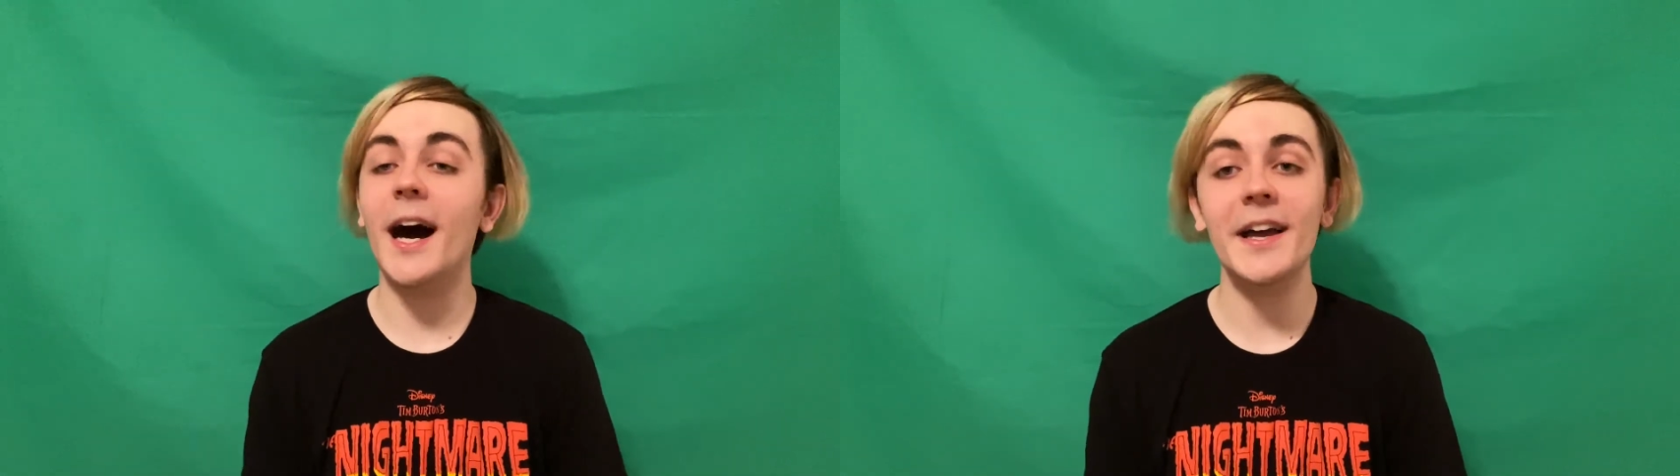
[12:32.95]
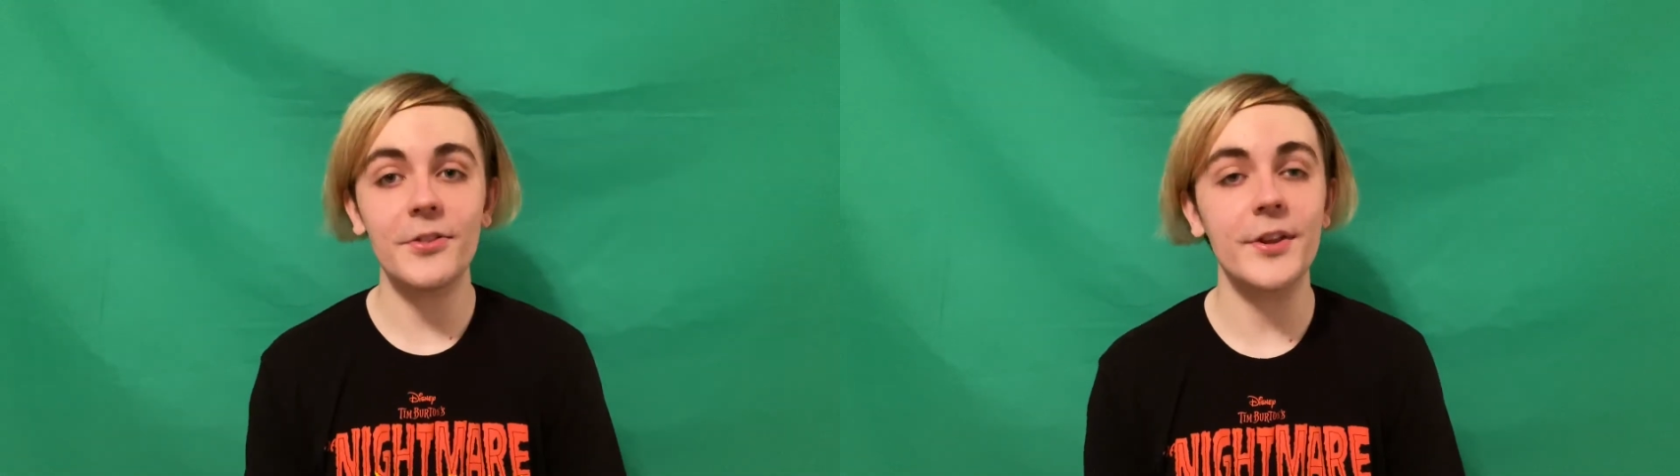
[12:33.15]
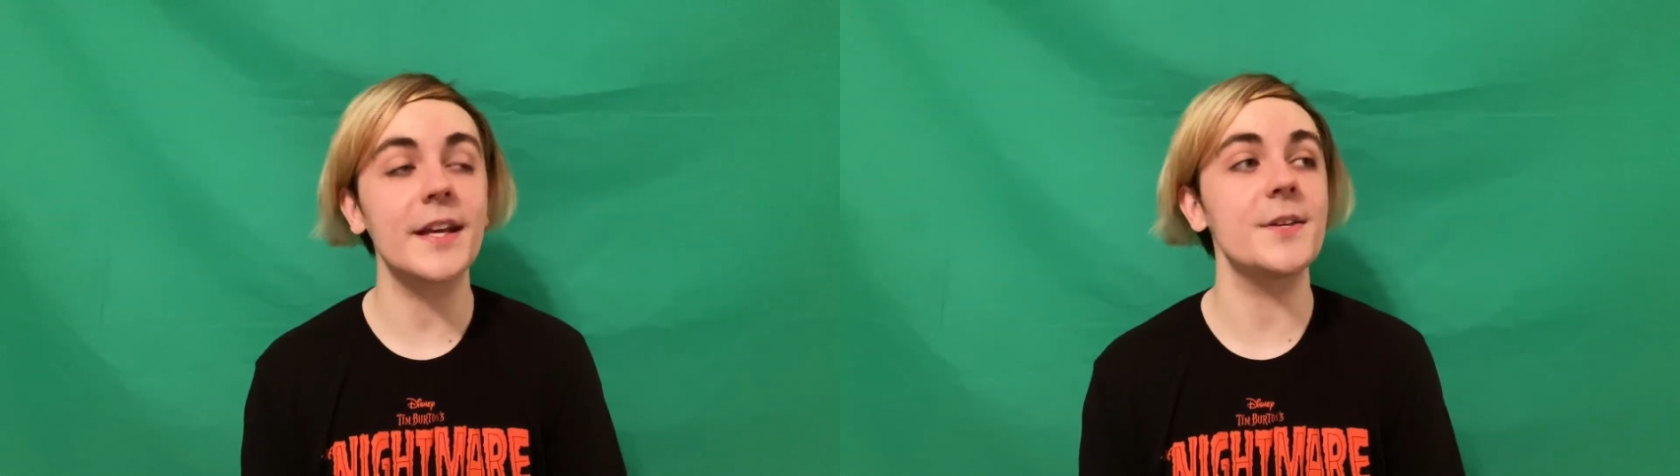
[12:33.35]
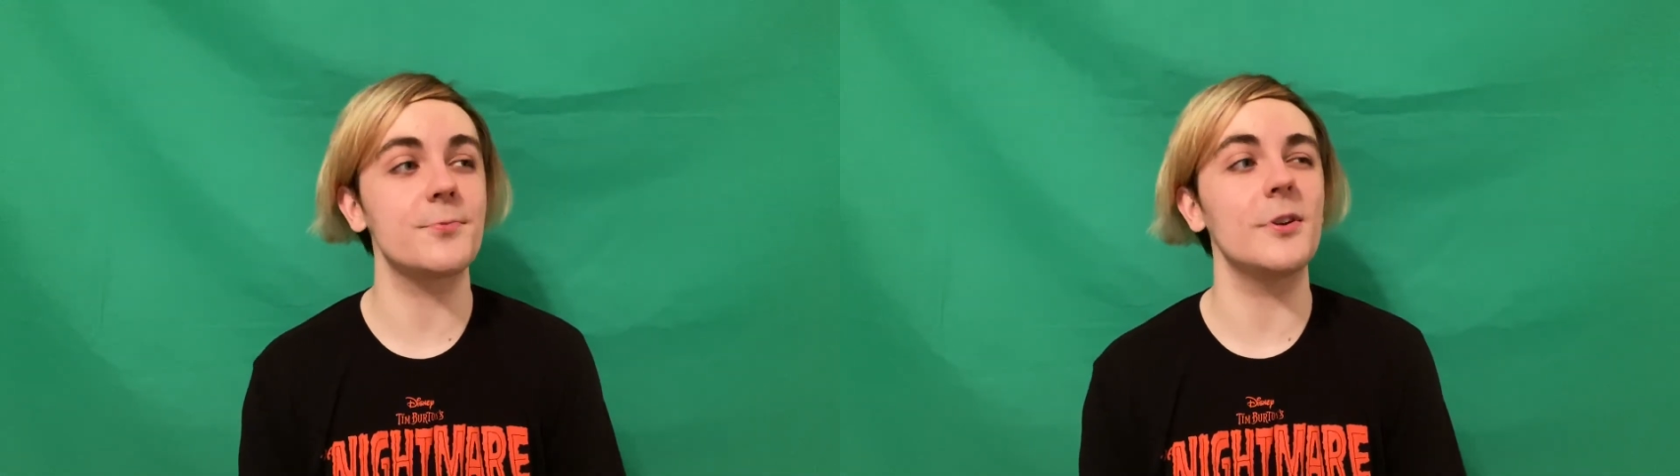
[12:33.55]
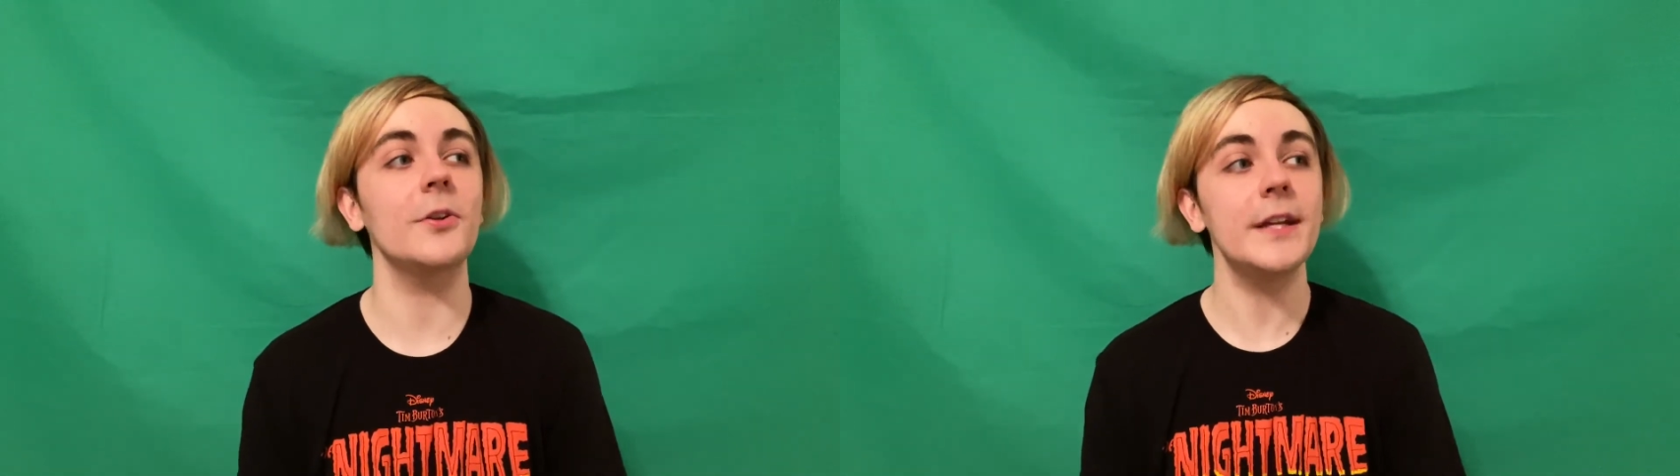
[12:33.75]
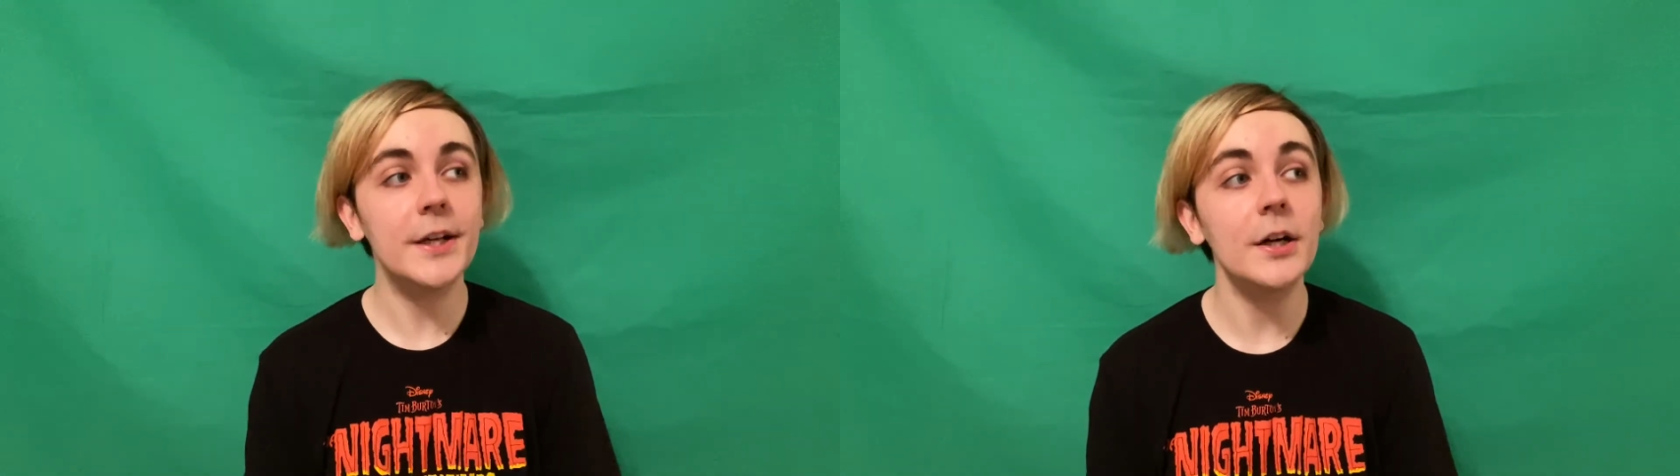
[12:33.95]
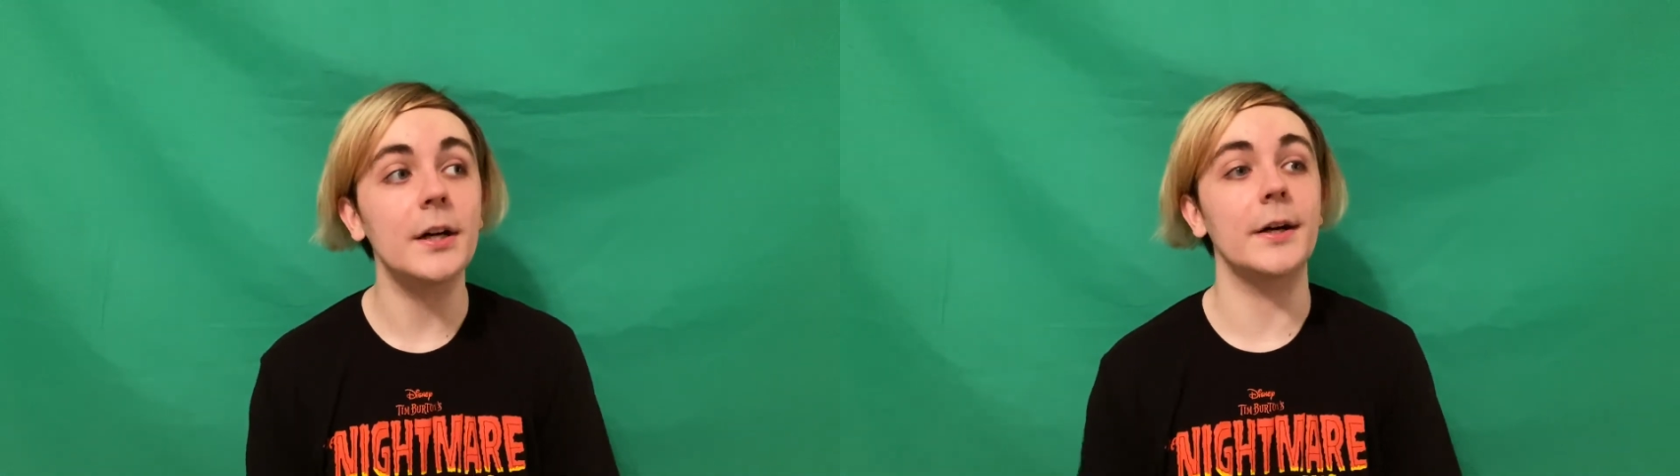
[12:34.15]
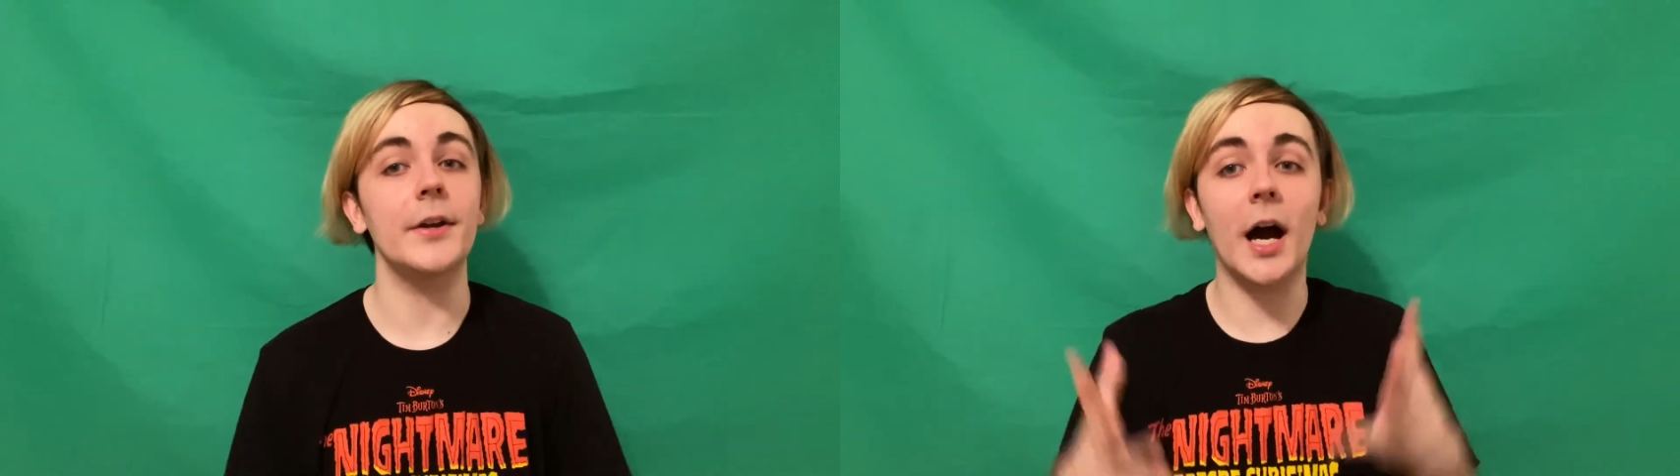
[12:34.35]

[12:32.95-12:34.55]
I think, is really good.